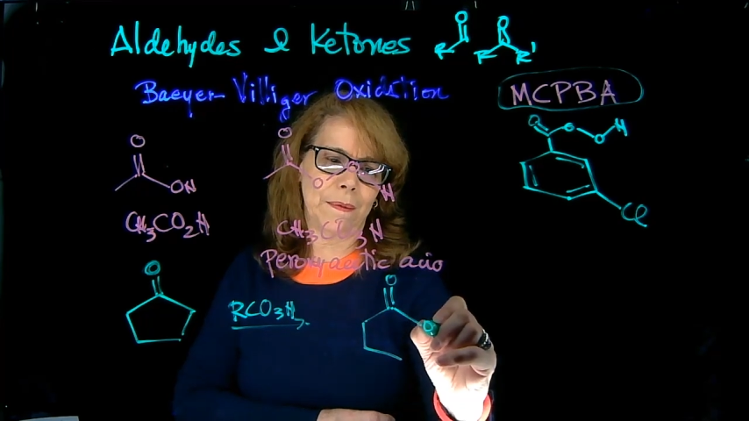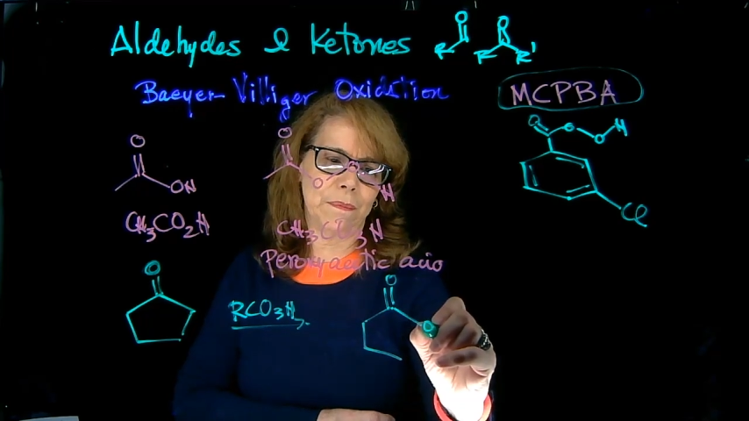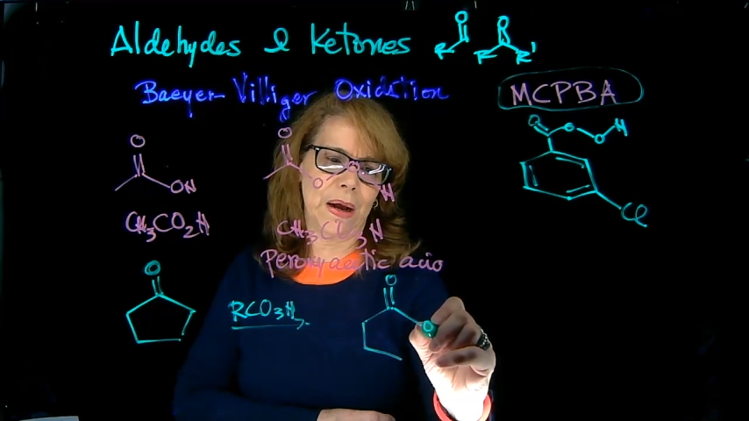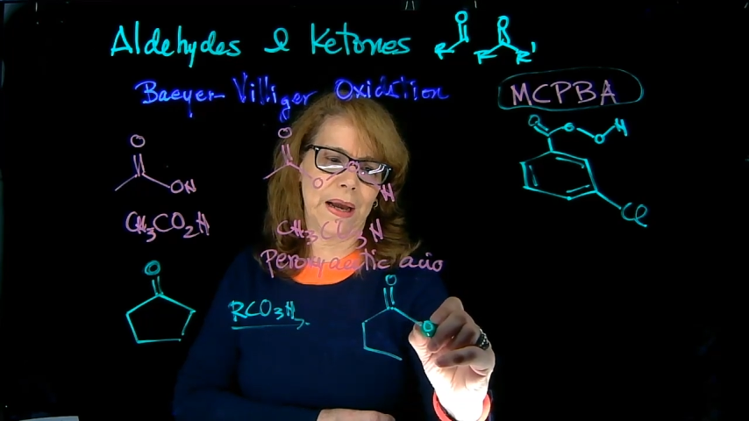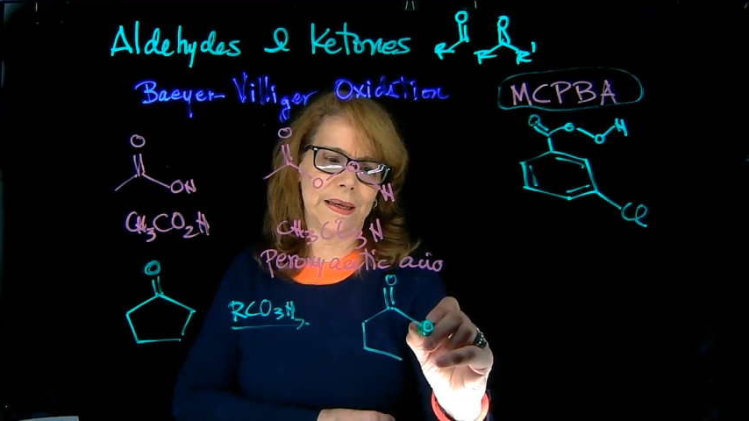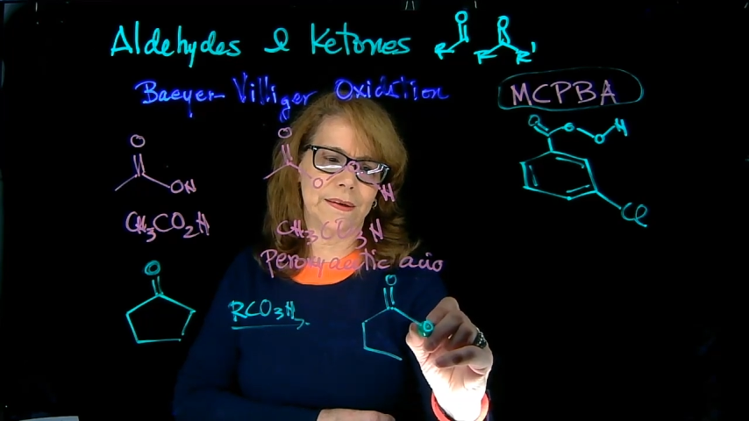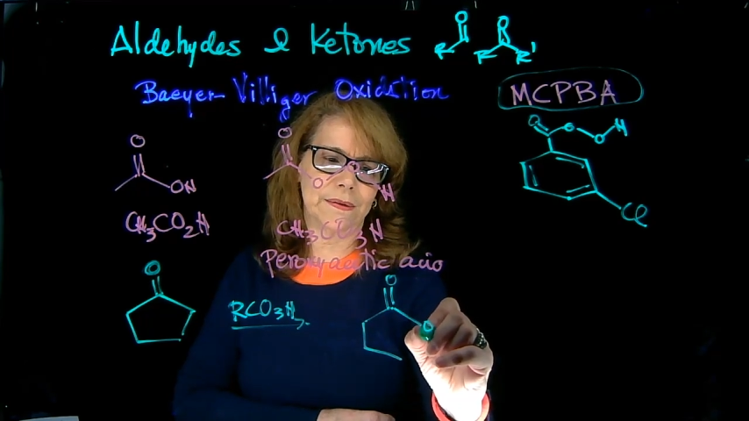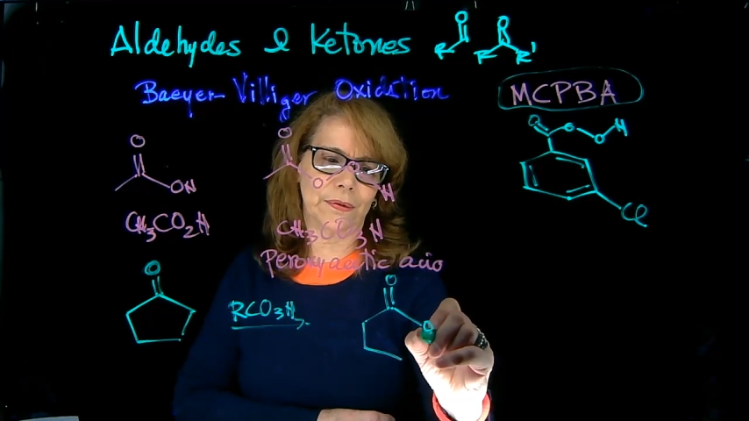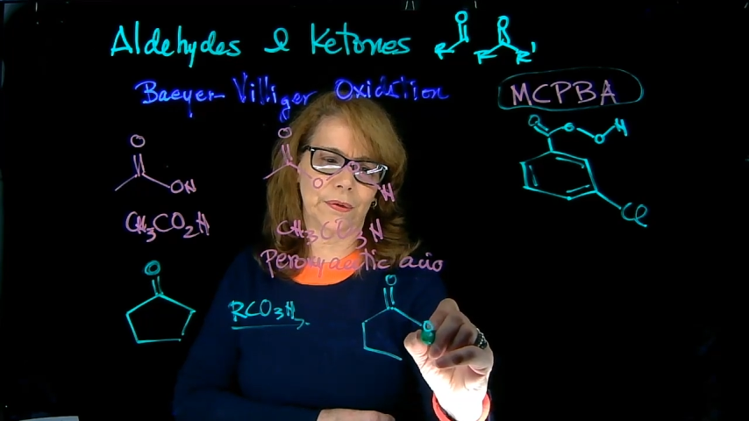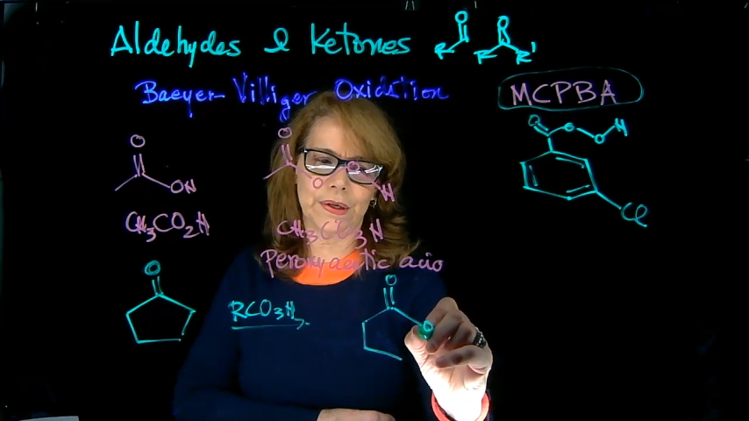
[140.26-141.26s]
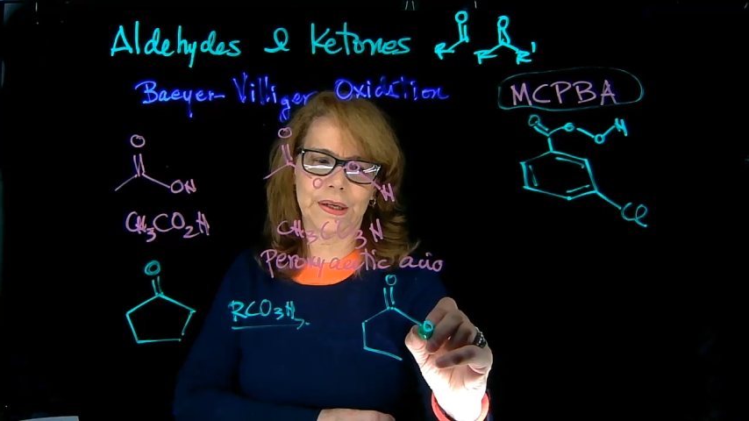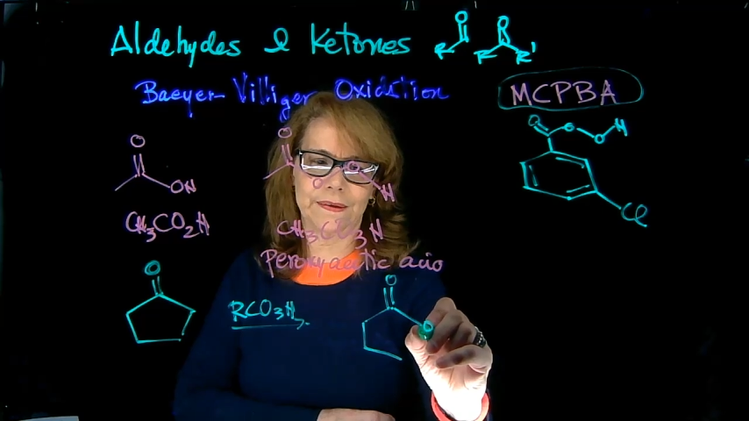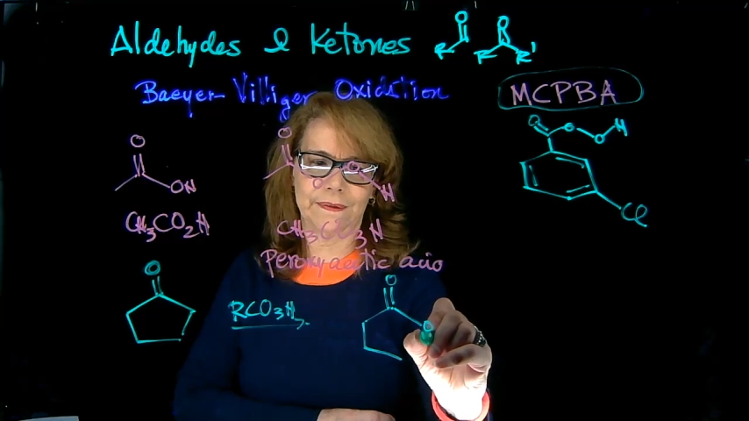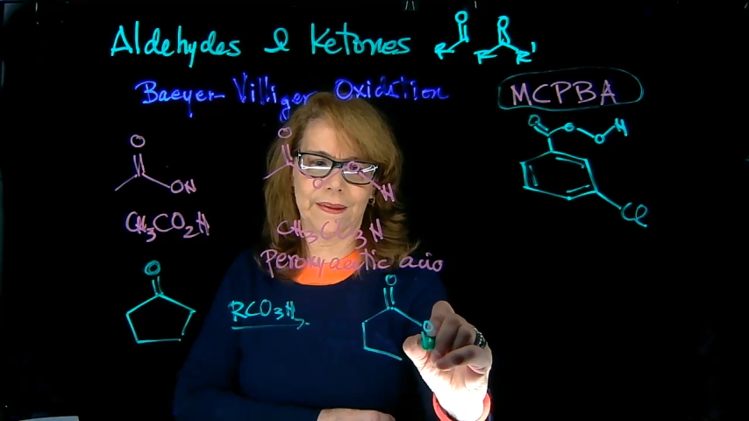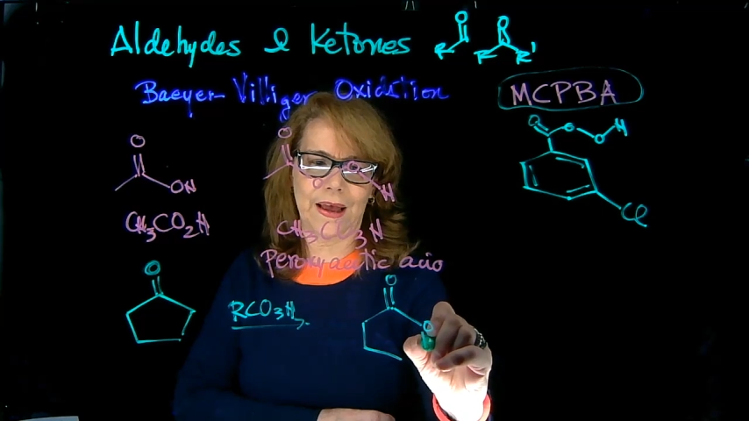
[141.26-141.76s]
by
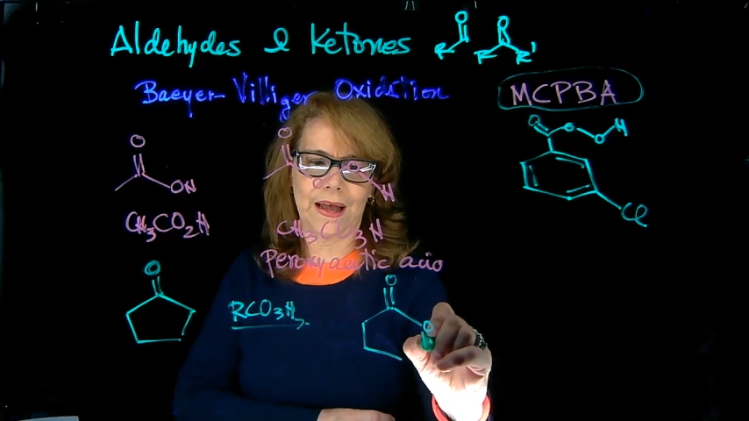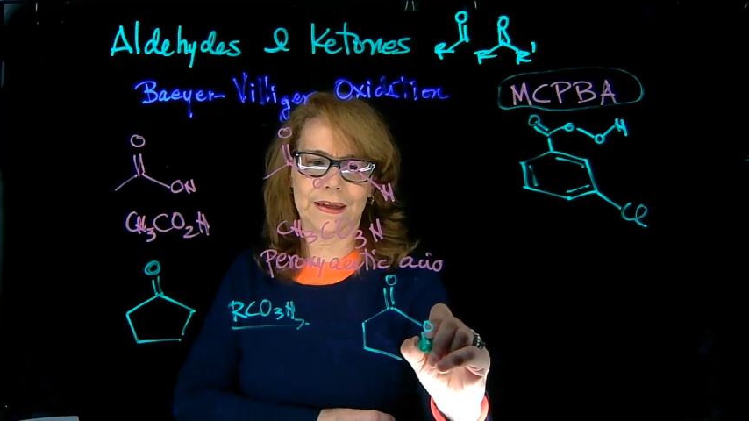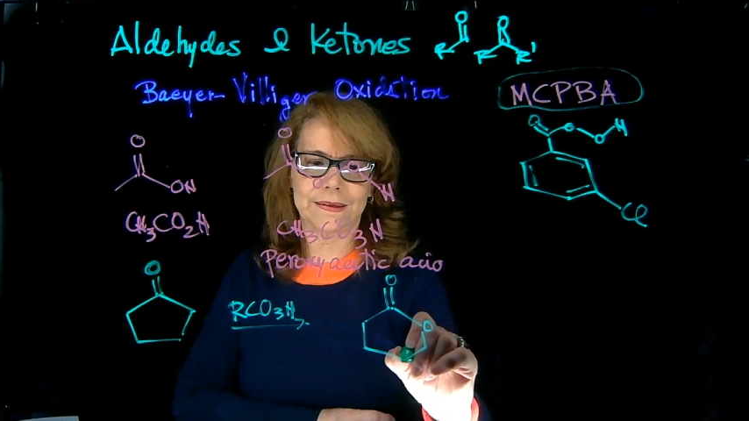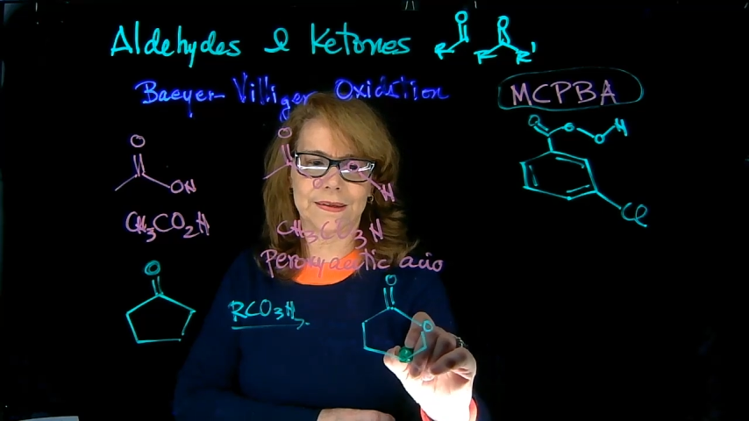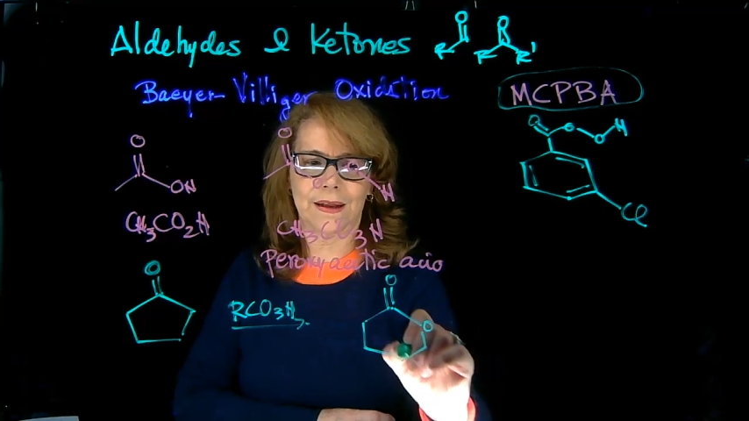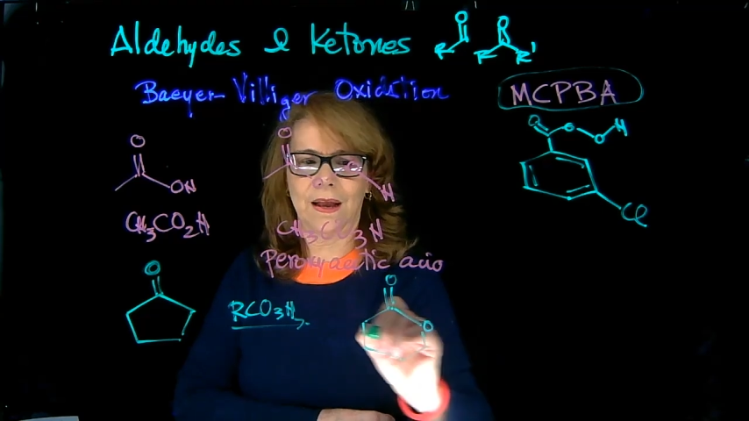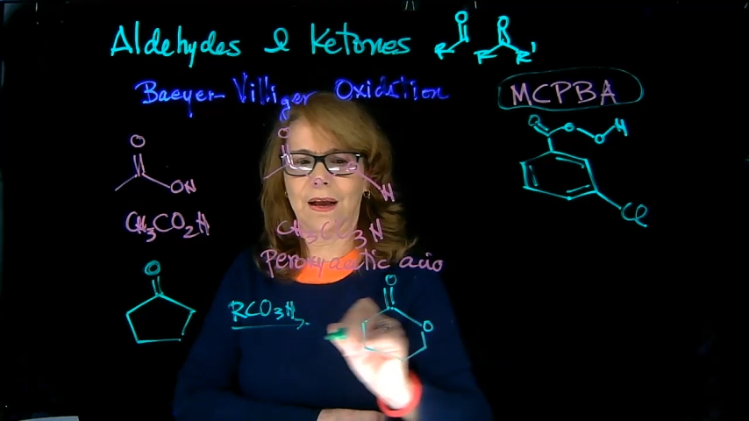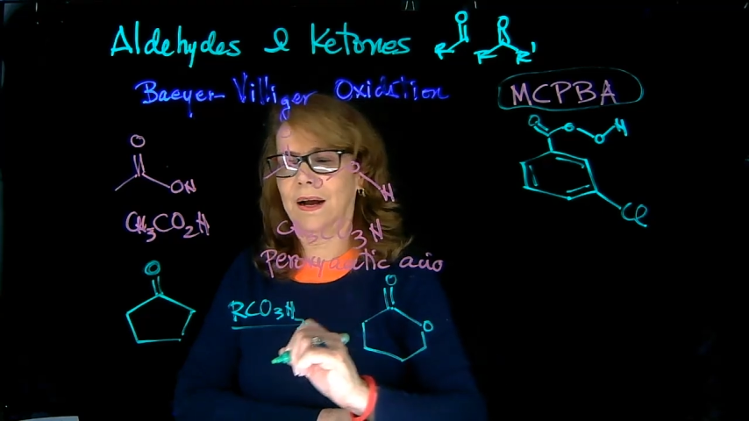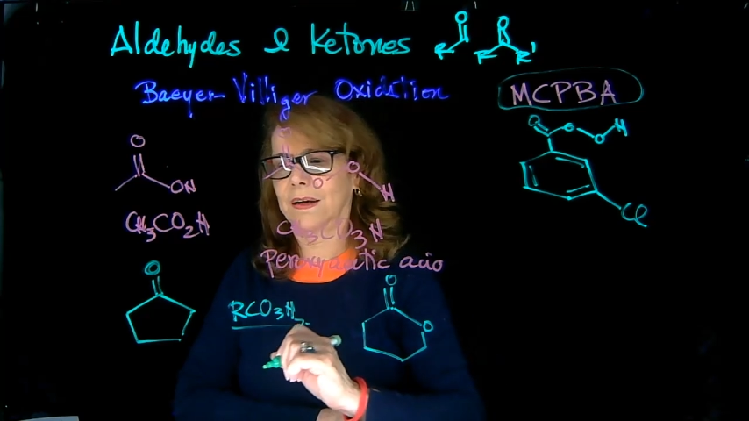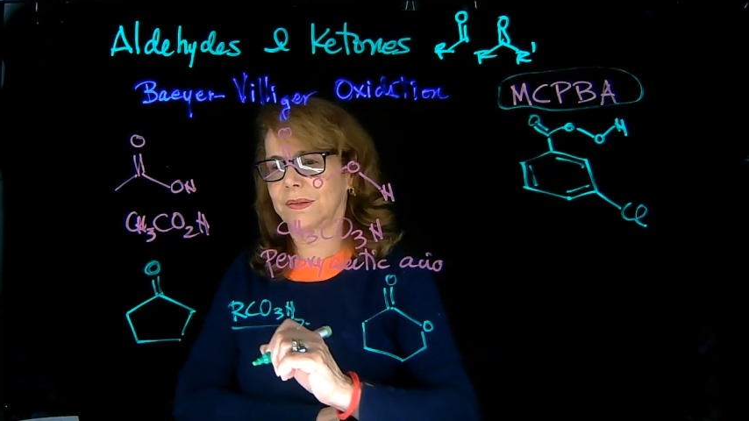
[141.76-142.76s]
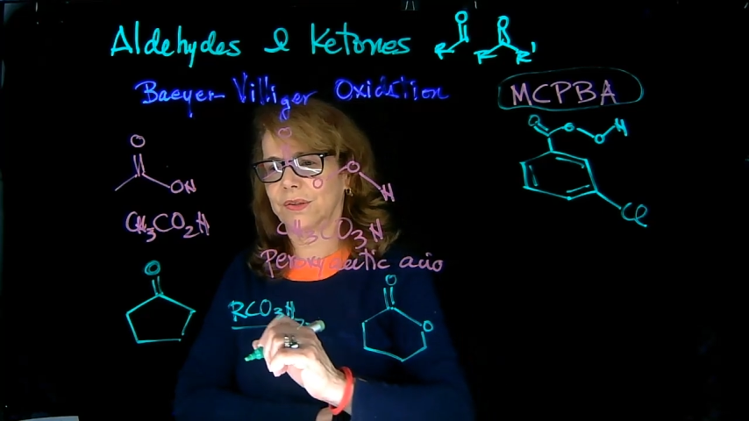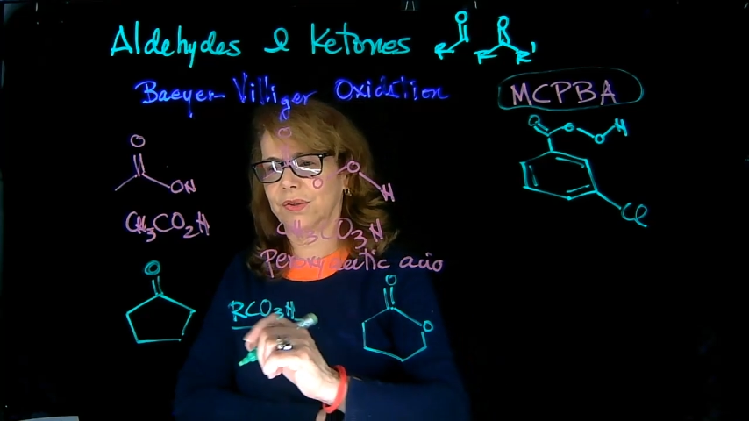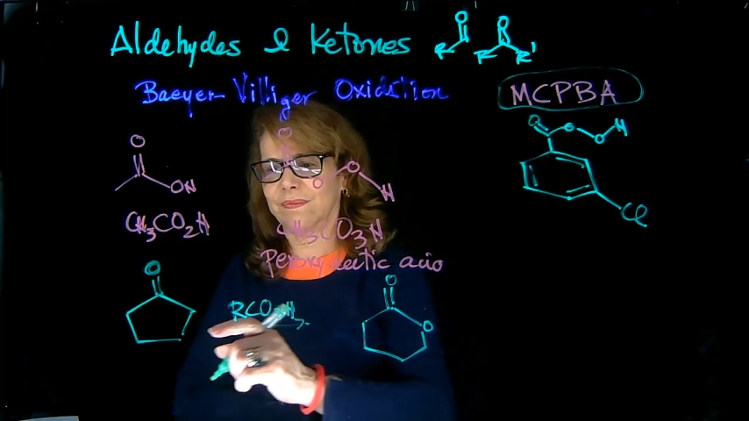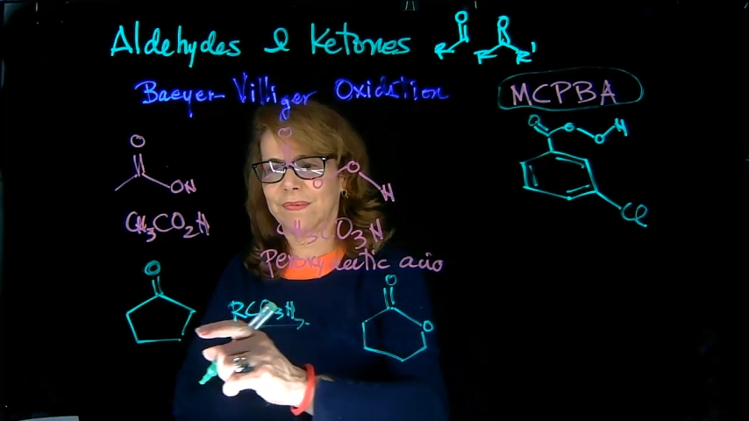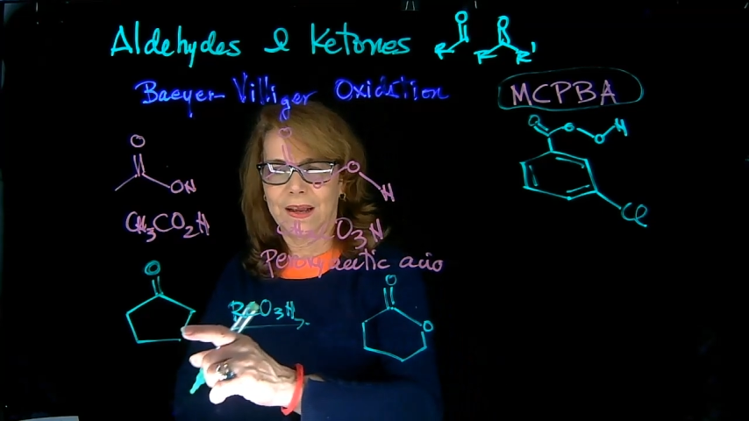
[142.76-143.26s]
inserting that oxygen.